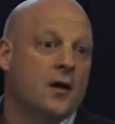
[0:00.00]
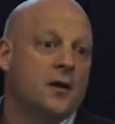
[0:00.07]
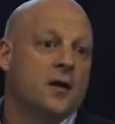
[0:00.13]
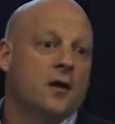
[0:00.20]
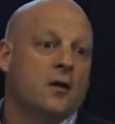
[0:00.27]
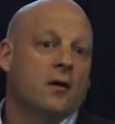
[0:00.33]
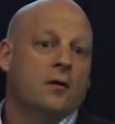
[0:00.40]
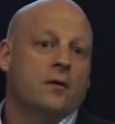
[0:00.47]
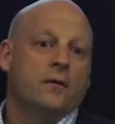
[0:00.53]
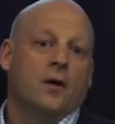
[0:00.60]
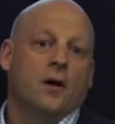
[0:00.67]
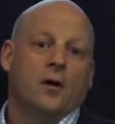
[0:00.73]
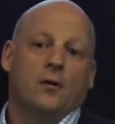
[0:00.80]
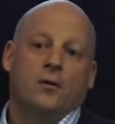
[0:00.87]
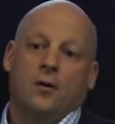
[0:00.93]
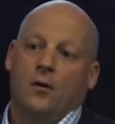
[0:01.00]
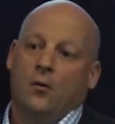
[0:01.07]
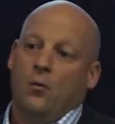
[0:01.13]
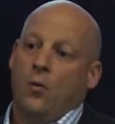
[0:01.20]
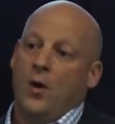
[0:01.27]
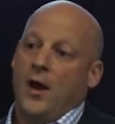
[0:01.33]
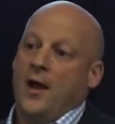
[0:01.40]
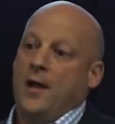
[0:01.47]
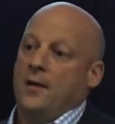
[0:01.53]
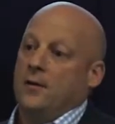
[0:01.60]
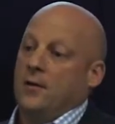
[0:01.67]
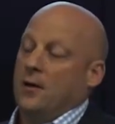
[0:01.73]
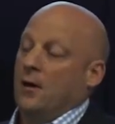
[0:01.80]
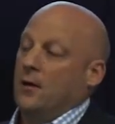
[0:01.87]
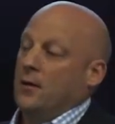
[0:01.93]
you've got to know where
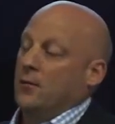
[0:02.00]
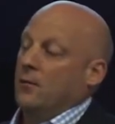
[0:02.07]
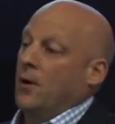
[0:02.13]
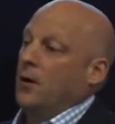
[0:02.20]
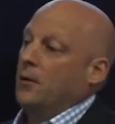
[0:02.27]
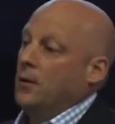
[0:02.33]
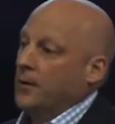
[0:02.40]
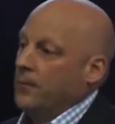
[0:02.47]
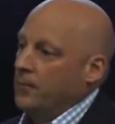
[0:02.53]
you're going to grow.